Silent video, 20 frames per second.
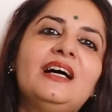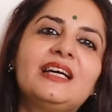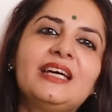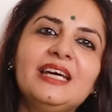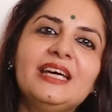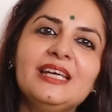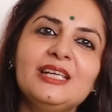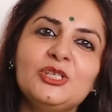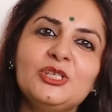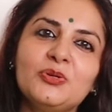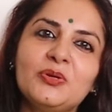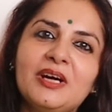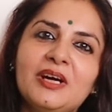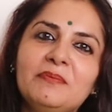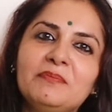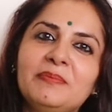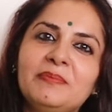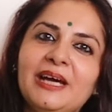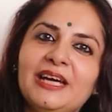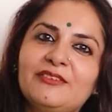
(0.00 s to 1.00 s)
Again, to
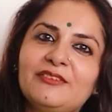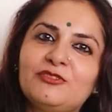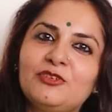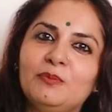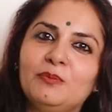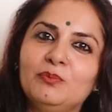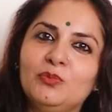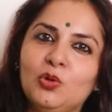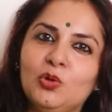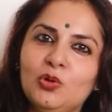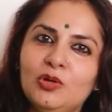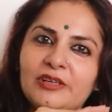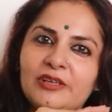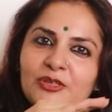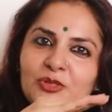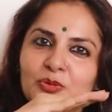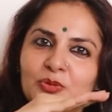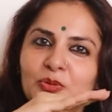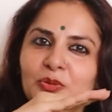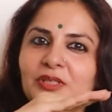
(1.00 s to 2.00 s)
come back from
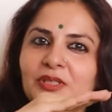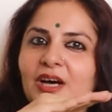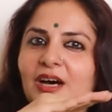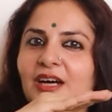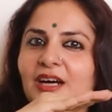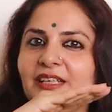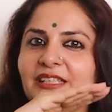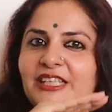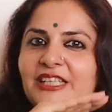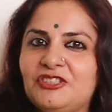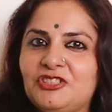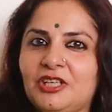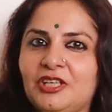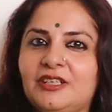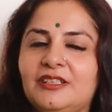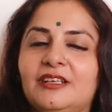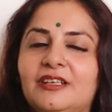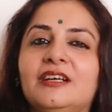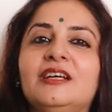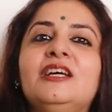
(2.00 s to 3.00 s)
Moon to the Agni
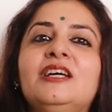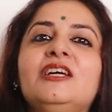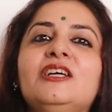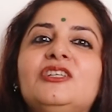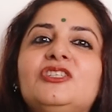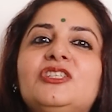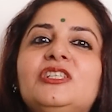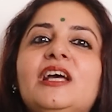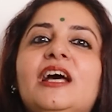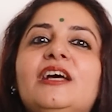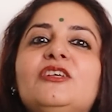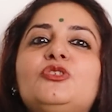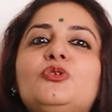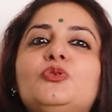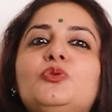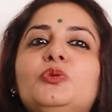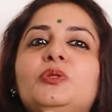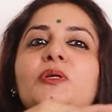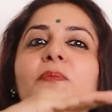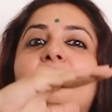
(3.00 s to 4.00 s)
Chakra, she has
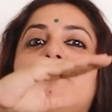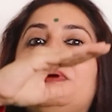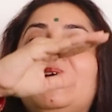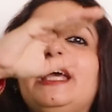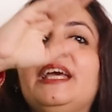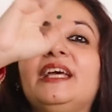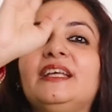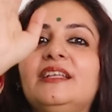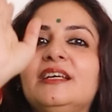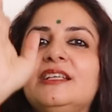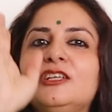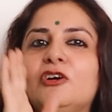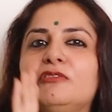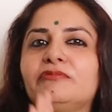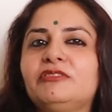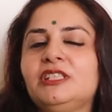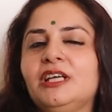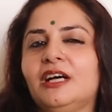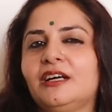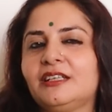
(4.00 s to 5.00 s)
to do the Bhedan
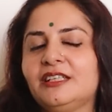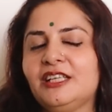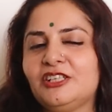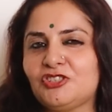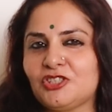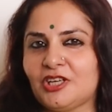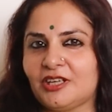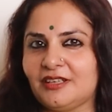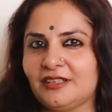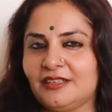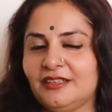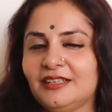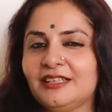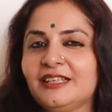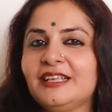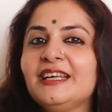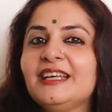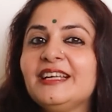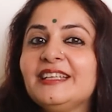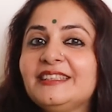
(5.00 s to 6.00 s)
of the Agni Chakra.
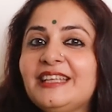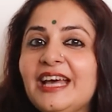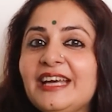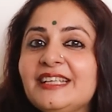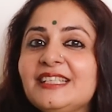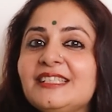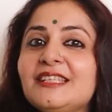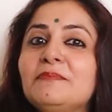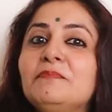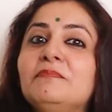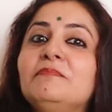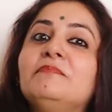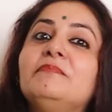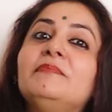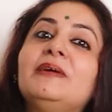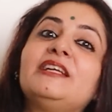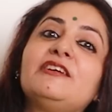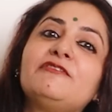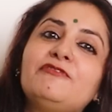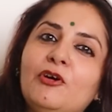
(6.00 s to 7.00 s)
There is a
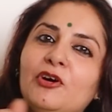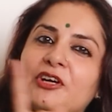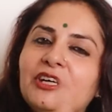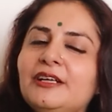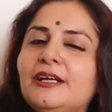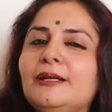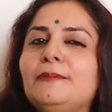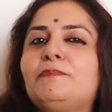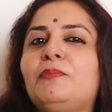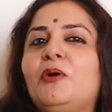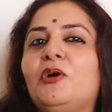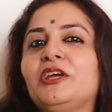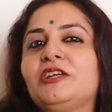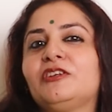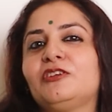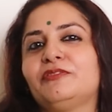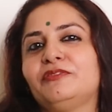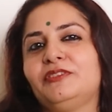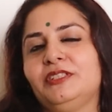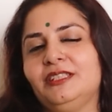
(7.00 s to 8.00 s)
metaphorical
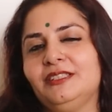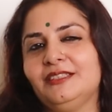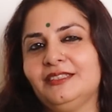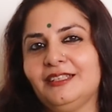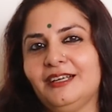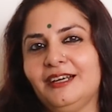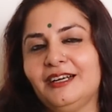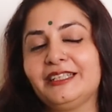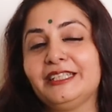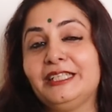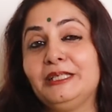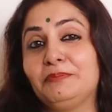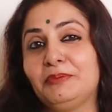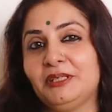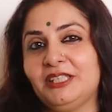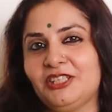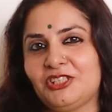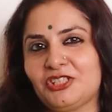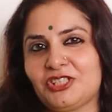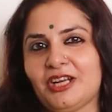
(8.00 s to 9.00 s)
point of the Agni
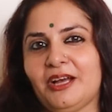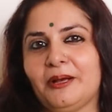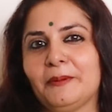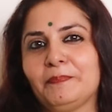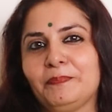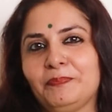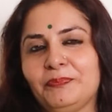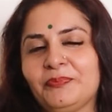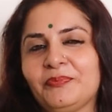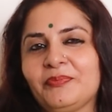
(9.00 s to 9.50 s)
Pariksha.